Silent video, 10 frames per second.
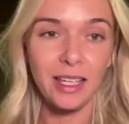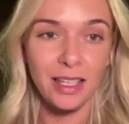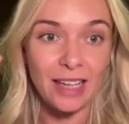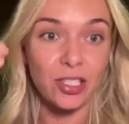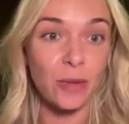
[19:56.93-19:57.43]

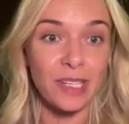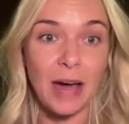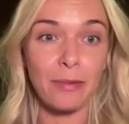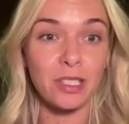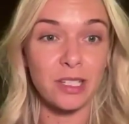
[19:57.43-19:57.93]
yes, your
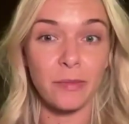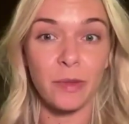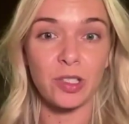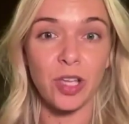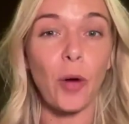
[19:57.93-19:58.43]
metabolism is going to
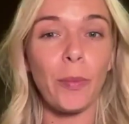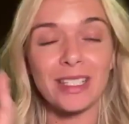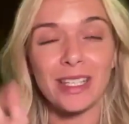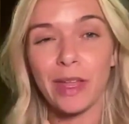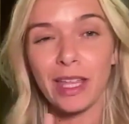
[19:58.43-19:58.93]
be slow,
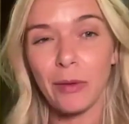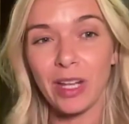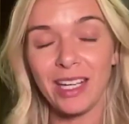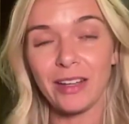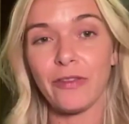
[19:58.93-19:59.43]
but something that
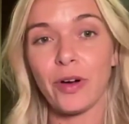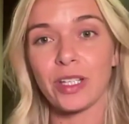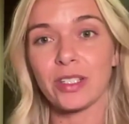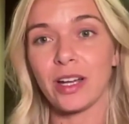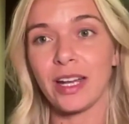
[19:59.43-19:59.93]
we need to
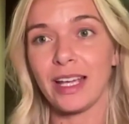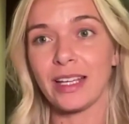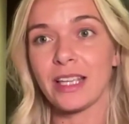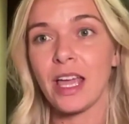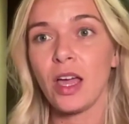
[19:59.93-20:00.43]
focus on
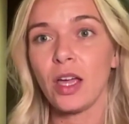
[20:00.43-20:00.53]
is